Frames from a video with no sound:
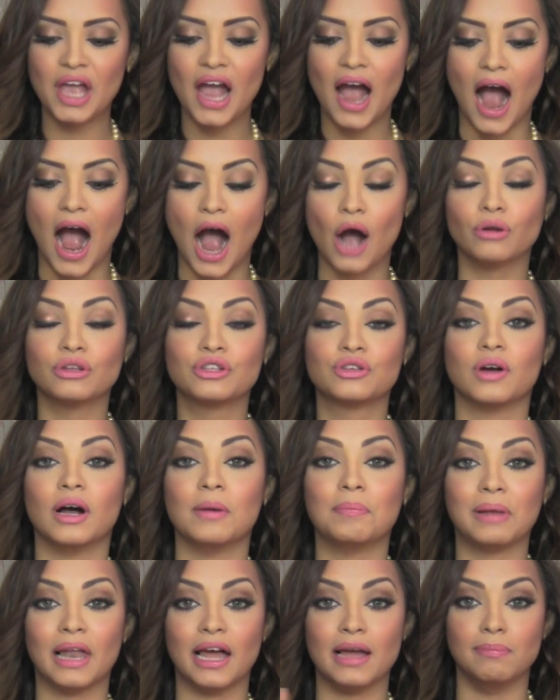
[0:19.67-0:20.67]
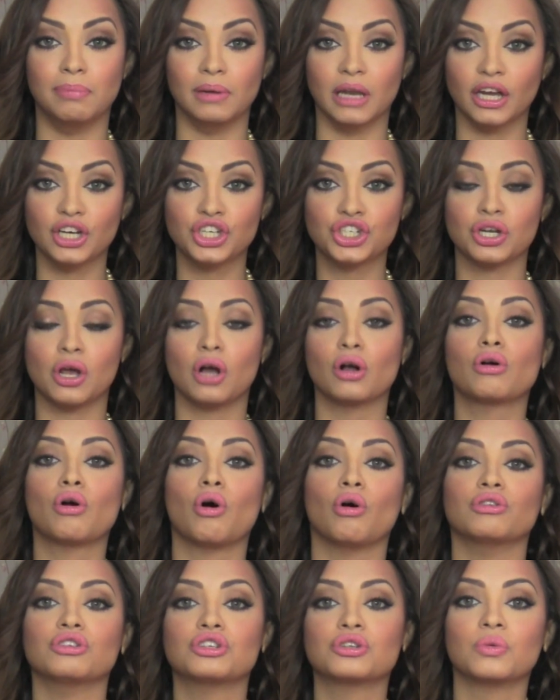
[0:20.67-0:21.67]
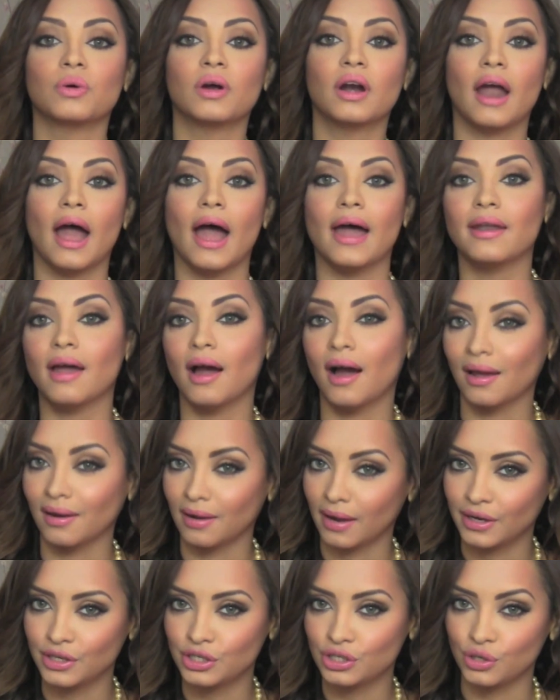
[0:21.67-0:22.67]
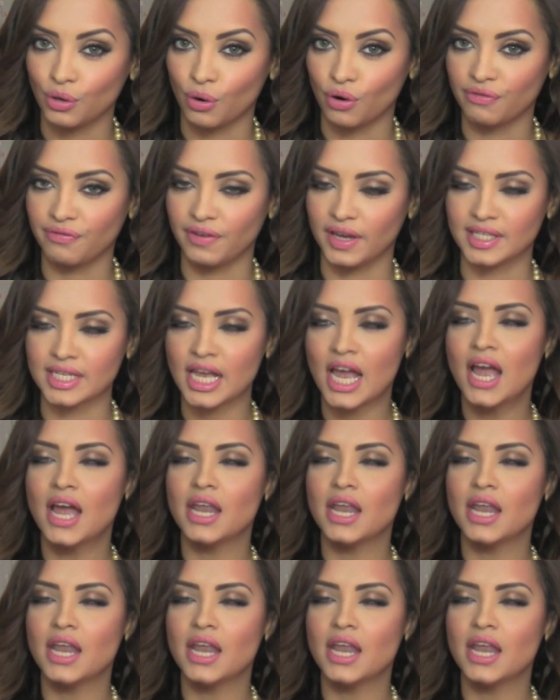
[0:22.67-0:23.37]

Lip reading: How to apply blush, contour and highlight your face.